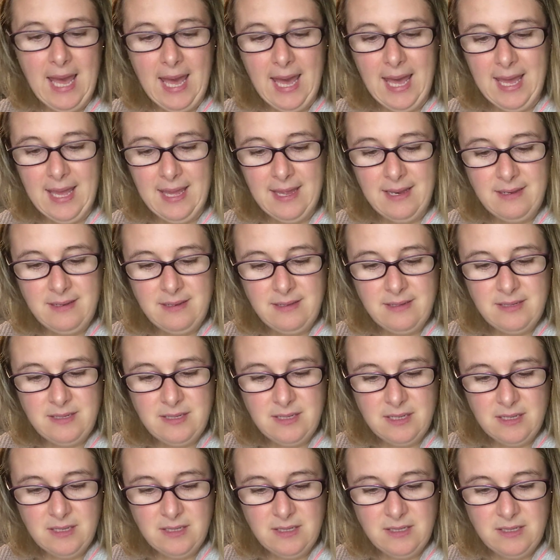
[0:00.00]
And
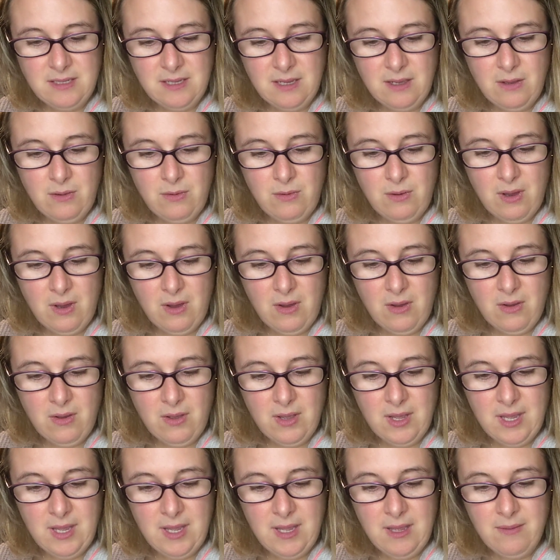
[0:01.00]
so
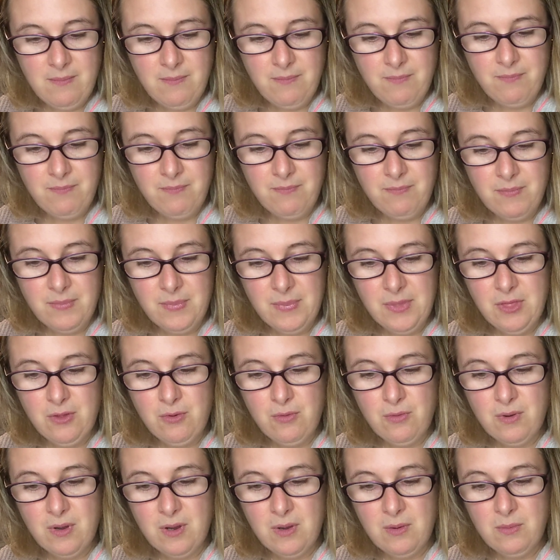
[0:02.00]
I
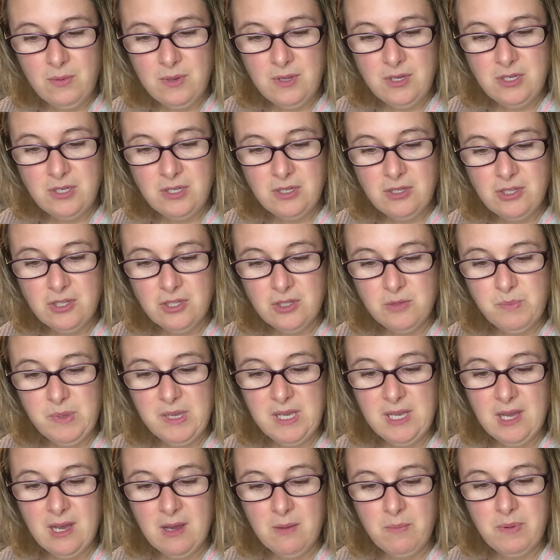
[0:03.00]
thought I would just
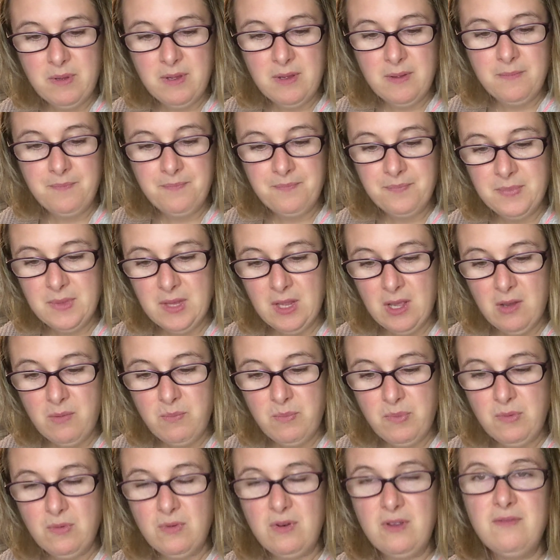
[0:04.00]
pick up a
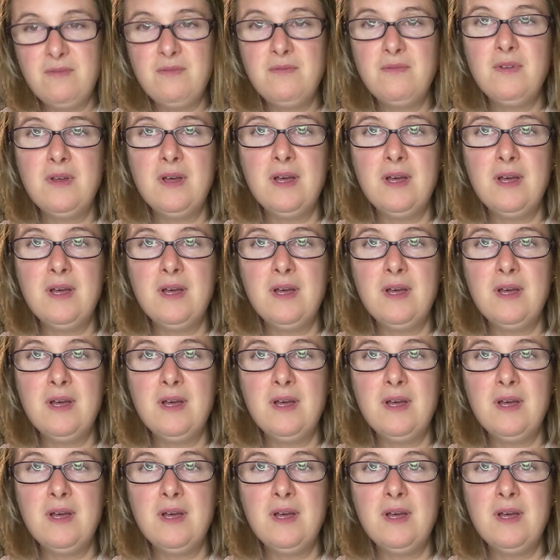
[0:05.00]
ball of